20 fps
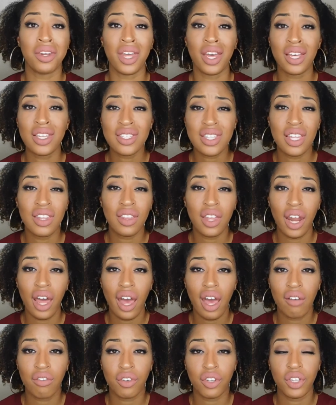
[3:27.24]
next thing that I
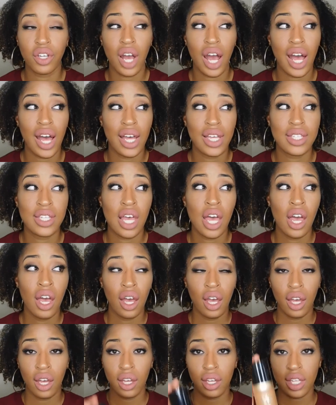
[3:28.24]
have for you guys
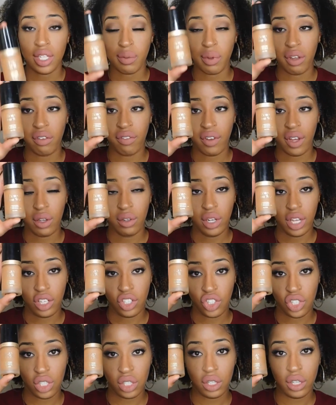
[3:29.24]
is my
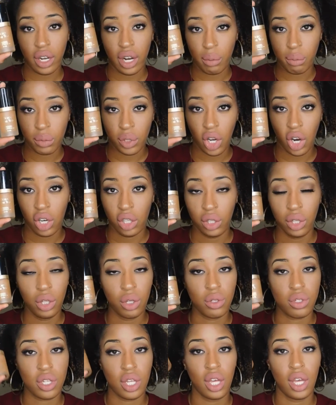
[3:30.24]
foundation that I'm currently
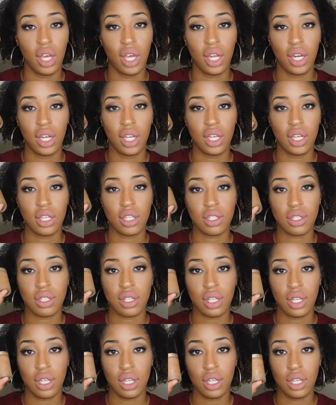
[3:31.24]
using, and it is
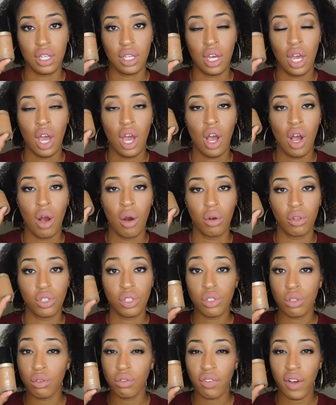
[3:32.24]
the
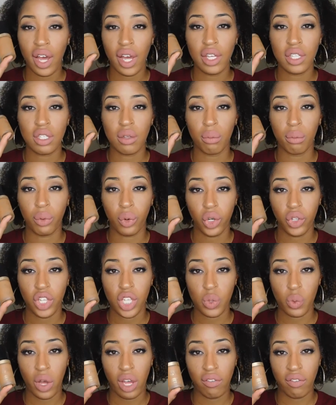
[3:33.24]
Too Faced Born
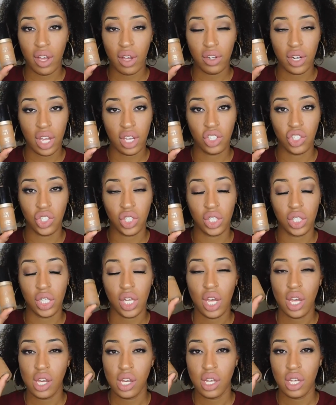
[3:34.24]
This Way Foundation.
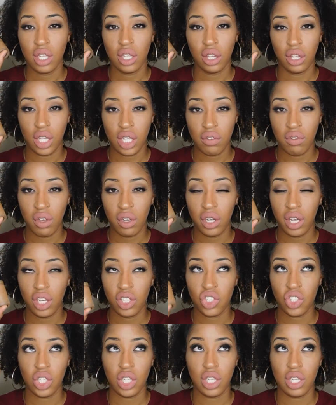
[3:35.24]
This
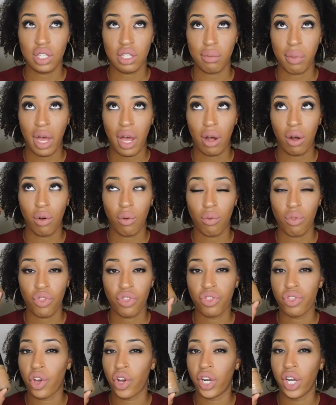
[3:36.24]
foundation is about
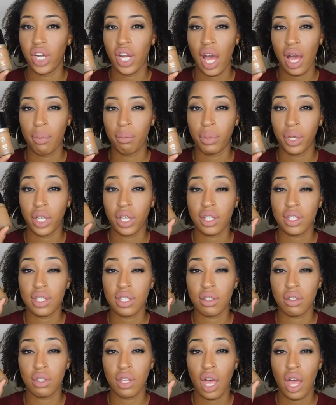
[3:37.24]
thirty-nine
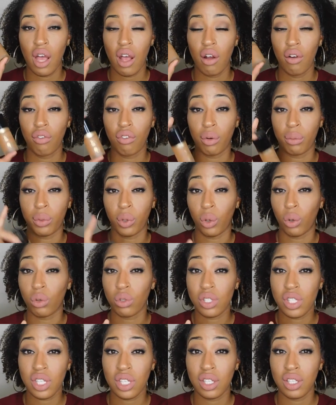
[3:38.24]
bucks from
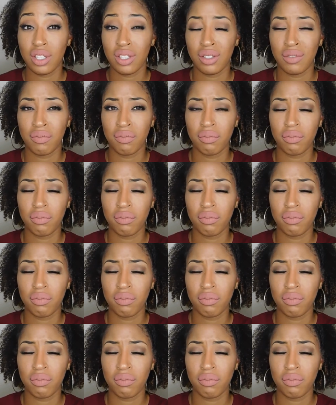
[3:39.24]
Ulta